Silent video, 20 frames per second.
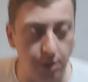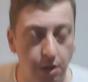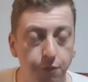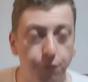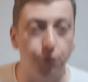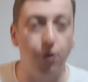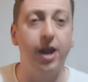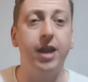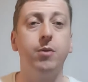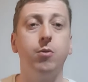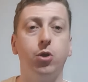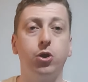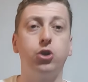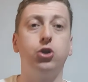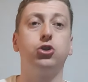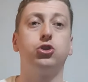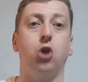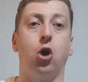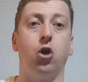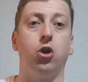For anyone who
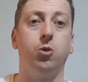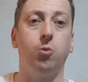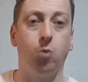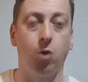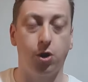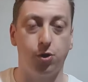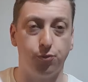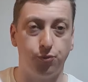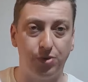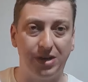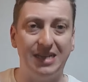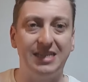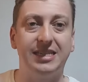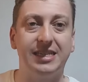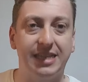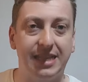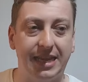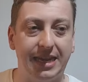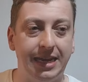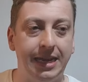is unaware,
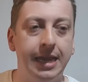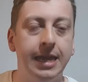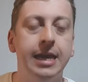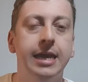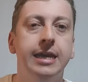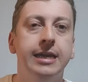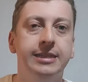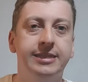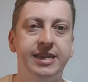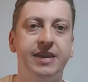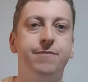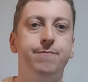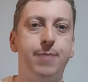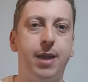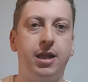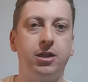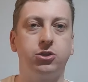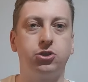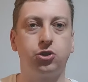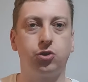recently, Dave
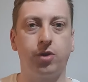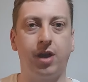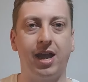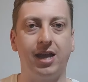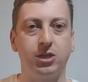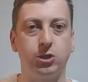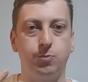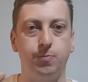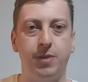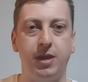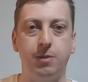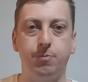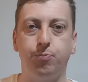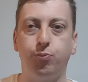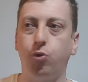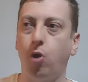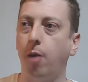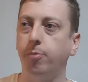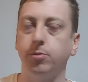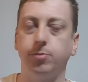Meltzer has made
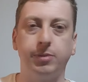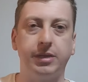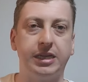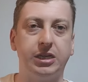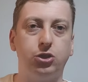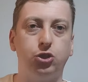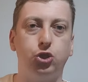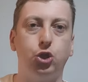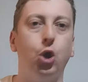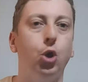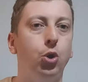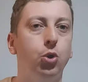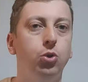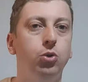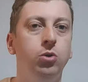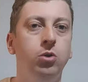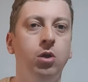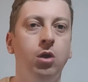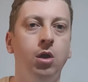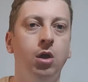probably
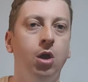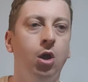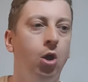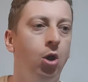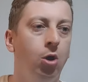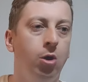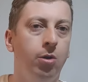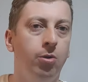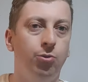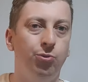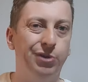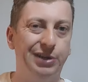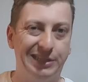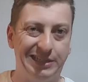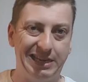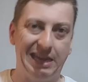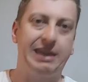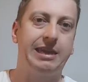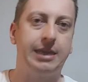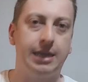two
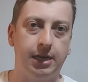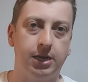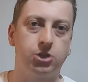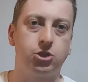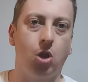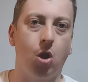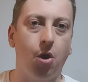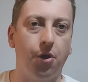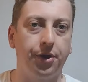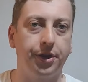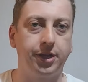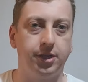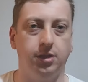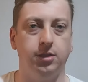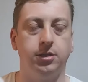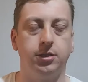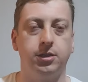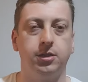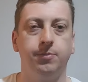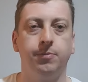ridiculous
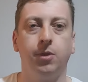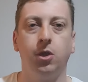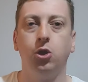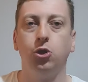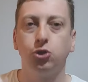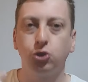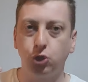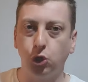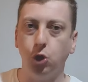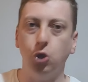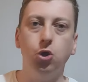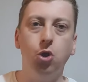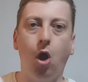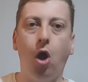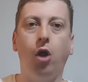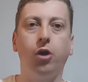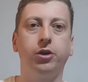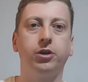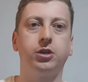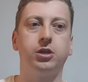articles. Two
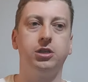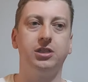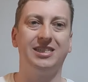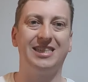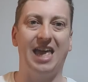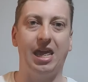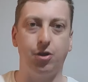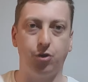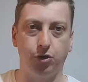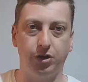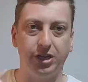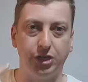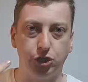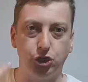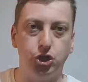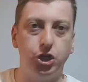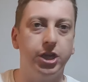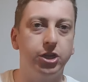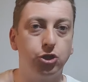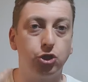articles that are
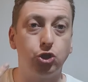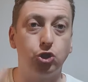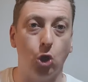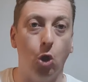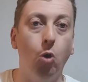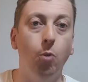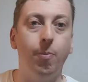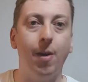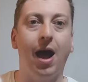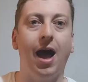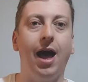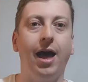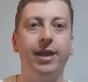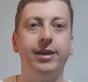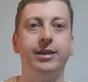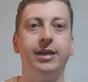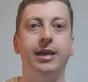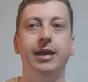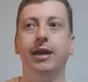legit so bad